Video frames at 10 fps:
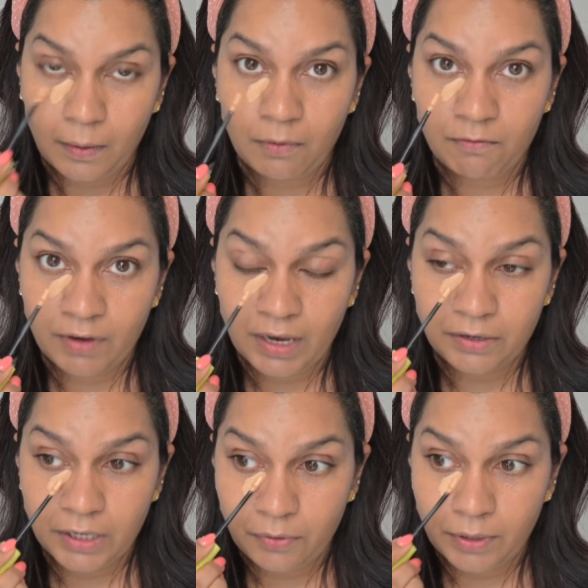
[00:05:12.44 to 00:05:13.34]

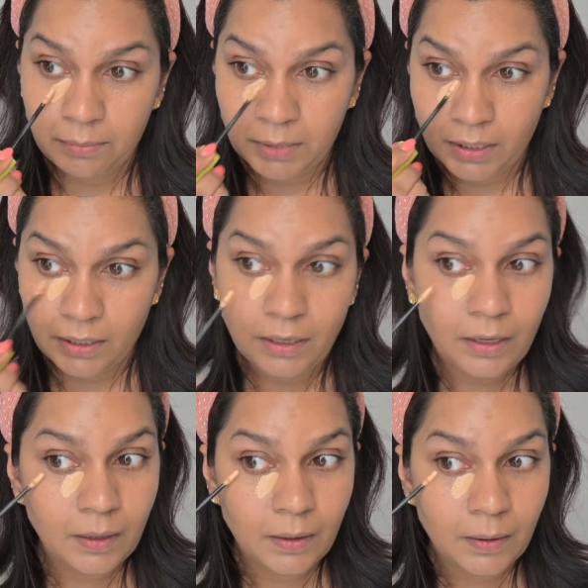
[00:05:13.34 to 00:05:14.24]
Very creamy.
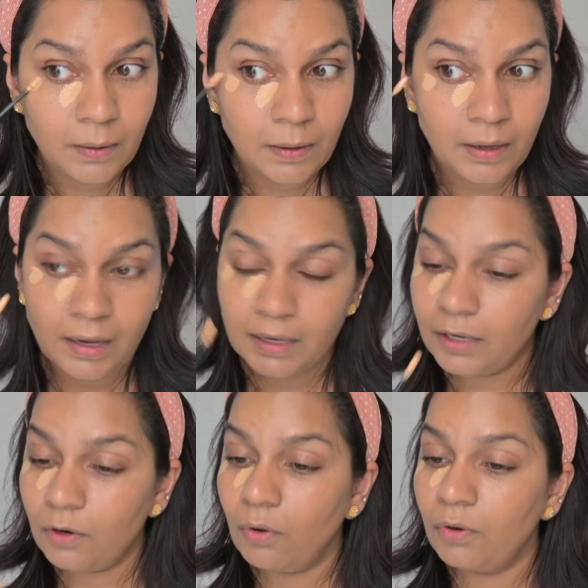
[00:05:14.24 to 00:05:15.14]
I
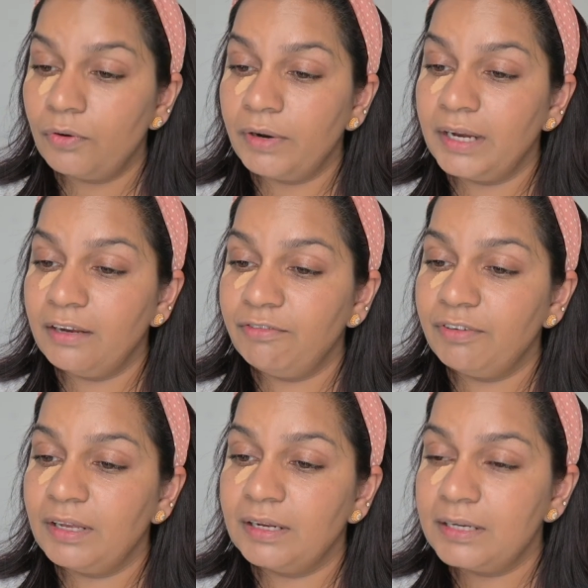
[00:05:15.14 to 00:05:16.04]
can already
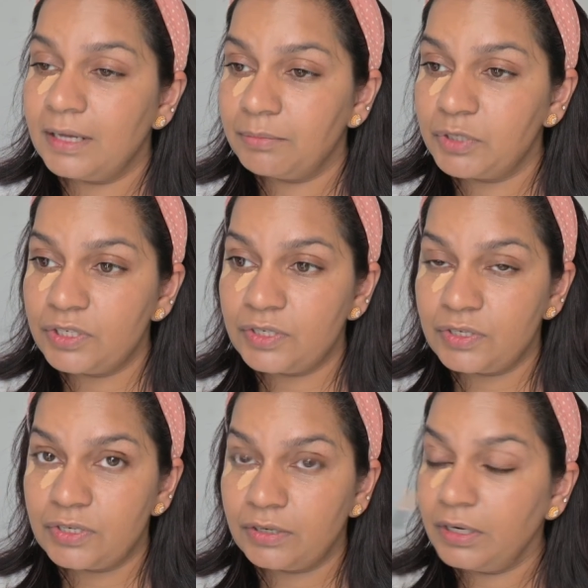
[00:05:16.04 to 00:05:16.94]
feel it. I'm
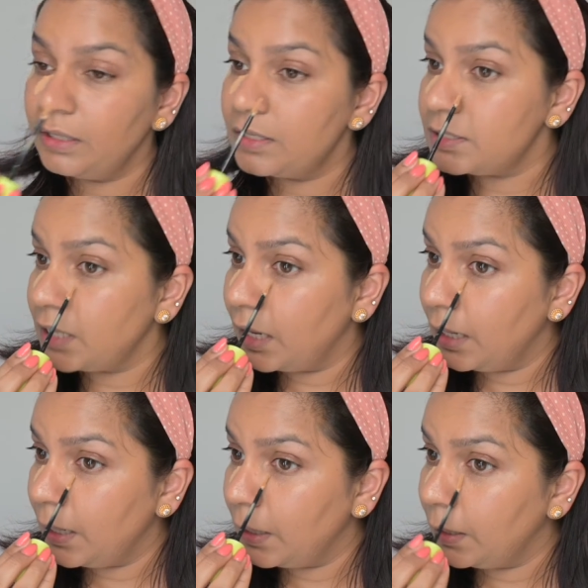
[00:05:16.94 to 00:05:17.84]
just turning the
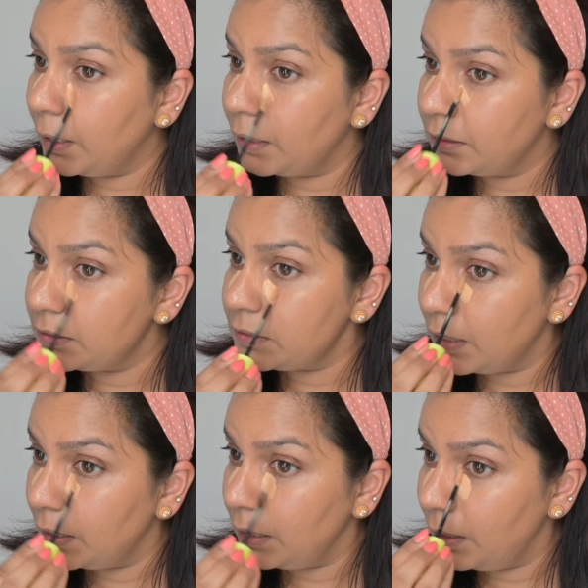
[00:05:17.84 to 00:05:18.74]
side and the other
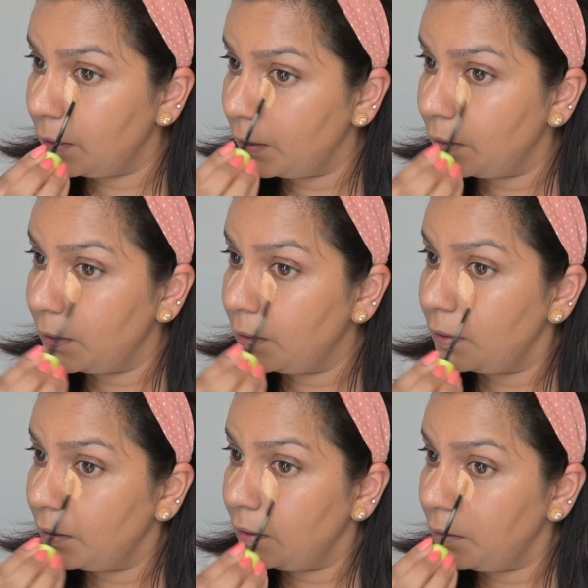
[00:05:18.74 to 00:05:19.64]
side.
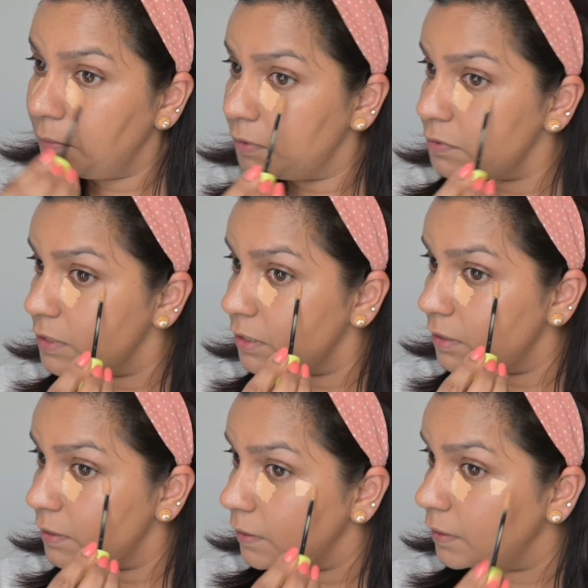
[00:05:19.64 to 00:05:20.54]
I'm using
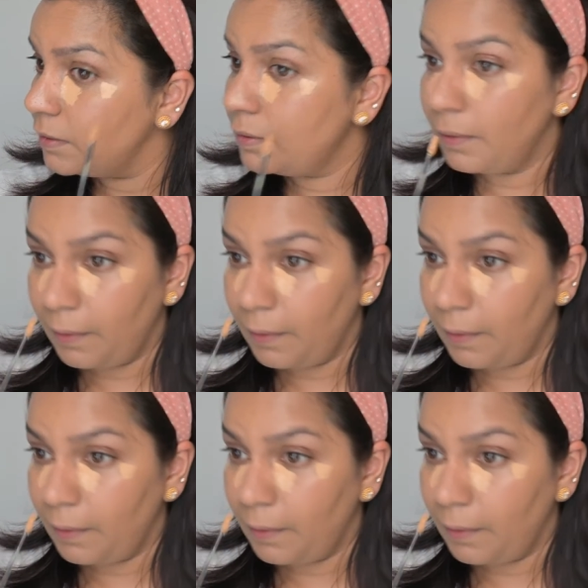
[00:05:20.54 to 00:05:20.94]
it here.